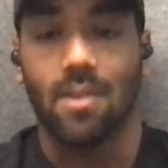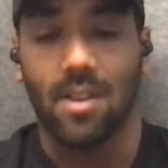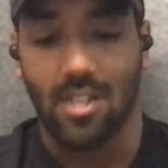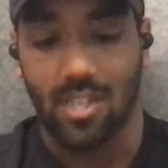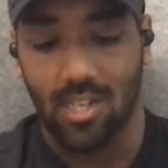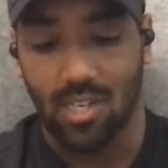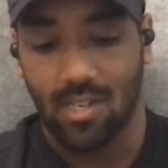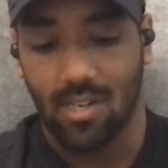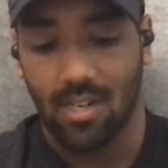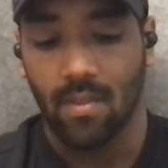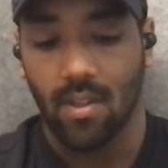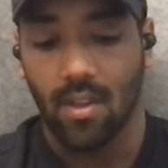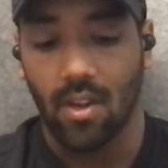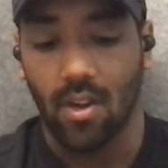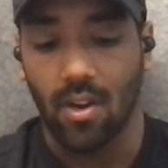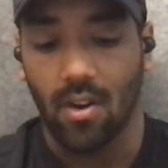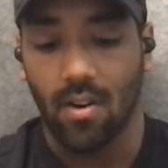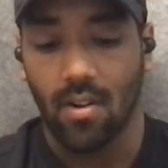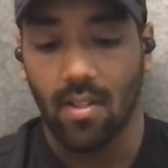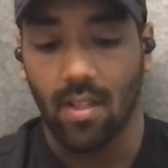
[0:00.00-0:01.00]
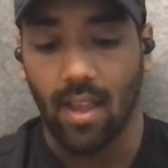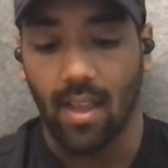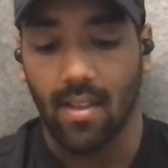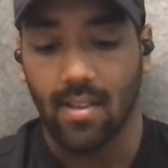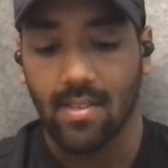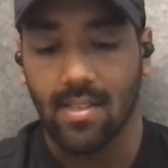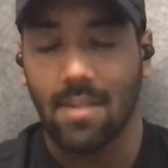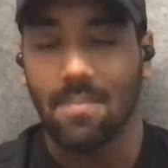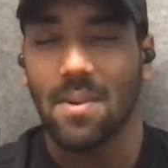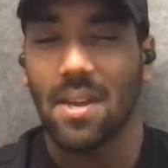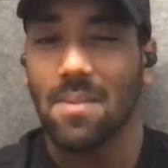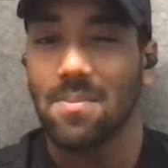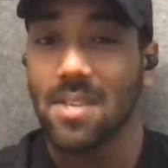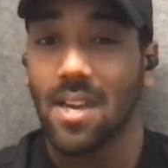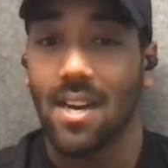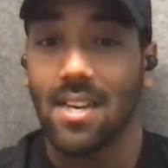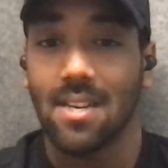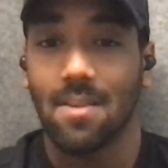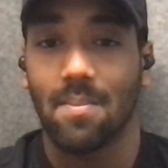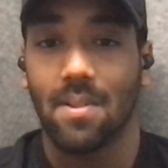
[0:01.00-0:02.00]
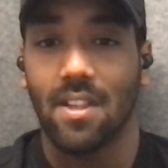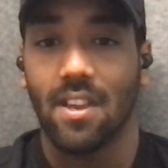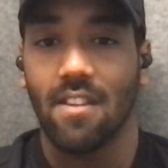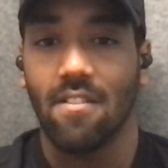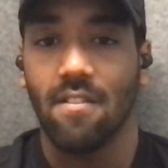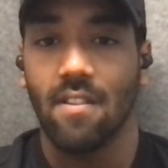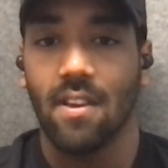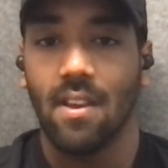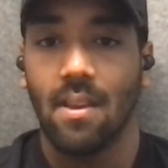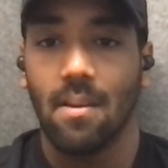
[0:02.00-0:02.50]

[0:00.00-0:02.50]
which like sometimes hard to believe,